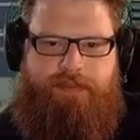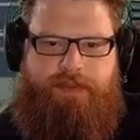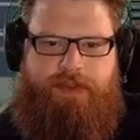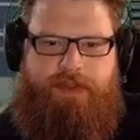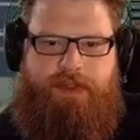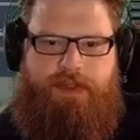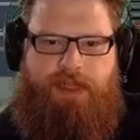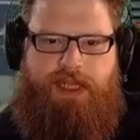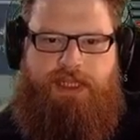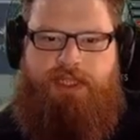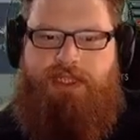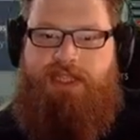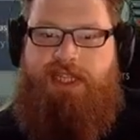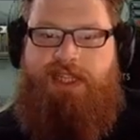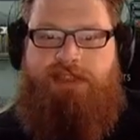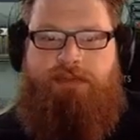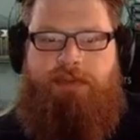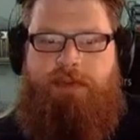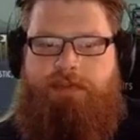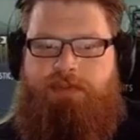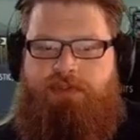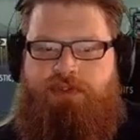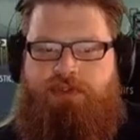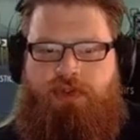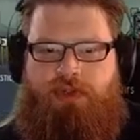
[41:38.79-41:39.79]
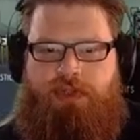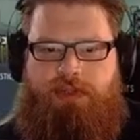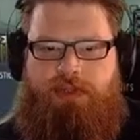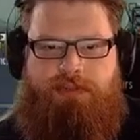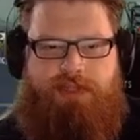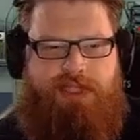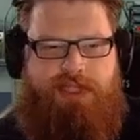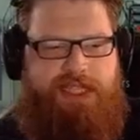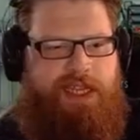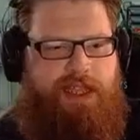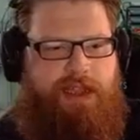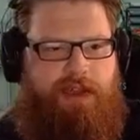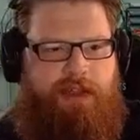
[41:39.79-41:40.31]
It doesn't have to be petroleum,
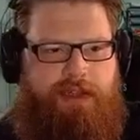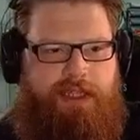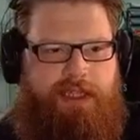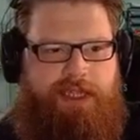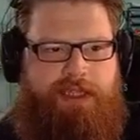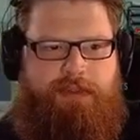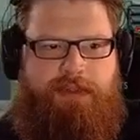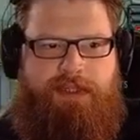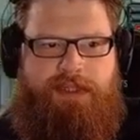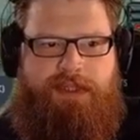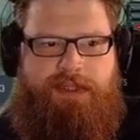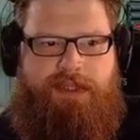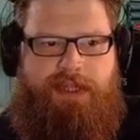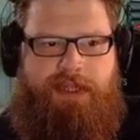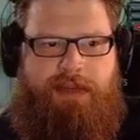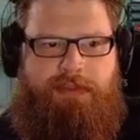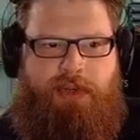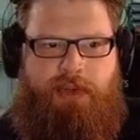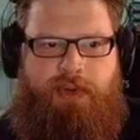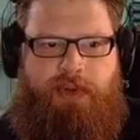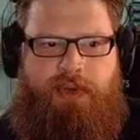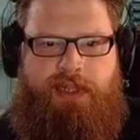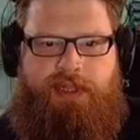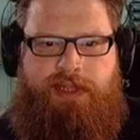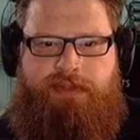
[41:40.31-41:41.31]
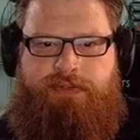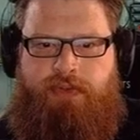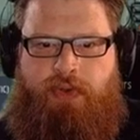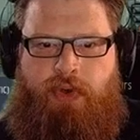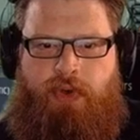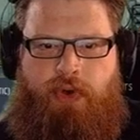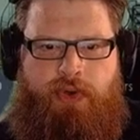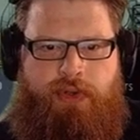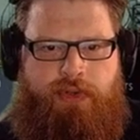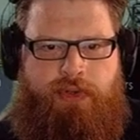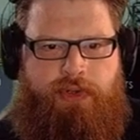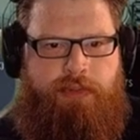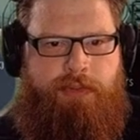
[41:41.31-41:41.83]
just any hot liquid. It can be oil if you've got
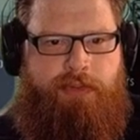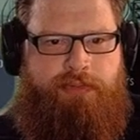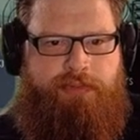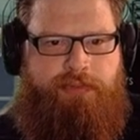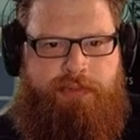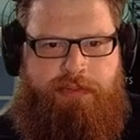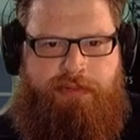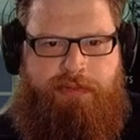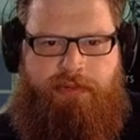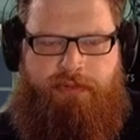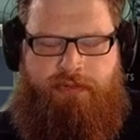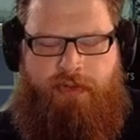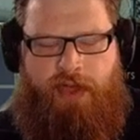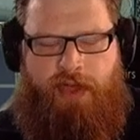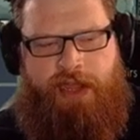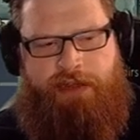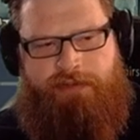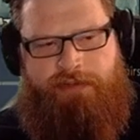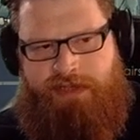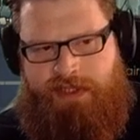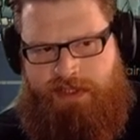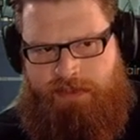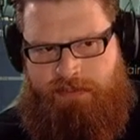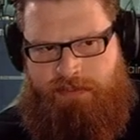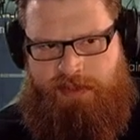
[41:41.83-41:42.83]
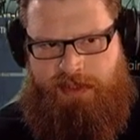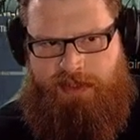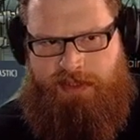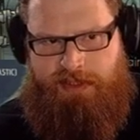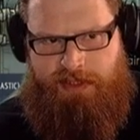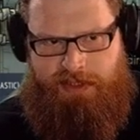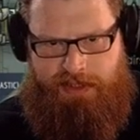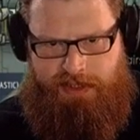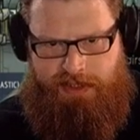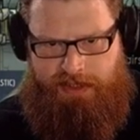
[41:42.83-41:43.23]
oil coming from a refinery or something.